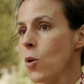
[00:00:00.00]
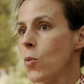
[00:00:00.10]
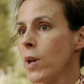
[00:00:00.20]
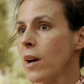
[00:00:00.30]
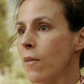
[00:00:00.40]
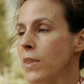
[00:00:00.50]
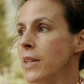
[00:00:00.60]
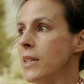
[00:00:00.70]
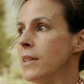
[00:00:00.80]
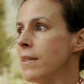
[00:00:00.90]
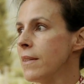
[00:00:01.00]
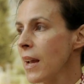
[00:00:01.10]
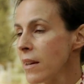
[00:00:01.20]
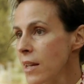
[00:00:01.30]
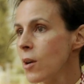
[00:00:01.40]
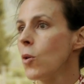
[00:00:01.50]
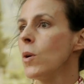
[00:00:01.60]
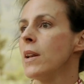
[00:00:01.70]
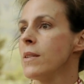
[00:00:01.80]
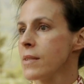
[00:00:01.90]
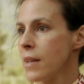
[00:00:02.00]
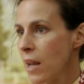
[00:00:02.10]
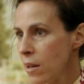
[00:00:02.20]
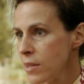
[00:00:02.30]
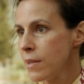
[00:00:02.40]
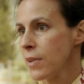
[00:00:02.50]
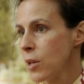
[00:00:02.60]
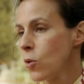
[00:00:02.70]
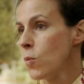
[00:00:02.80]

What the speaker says: We have the technical and scientific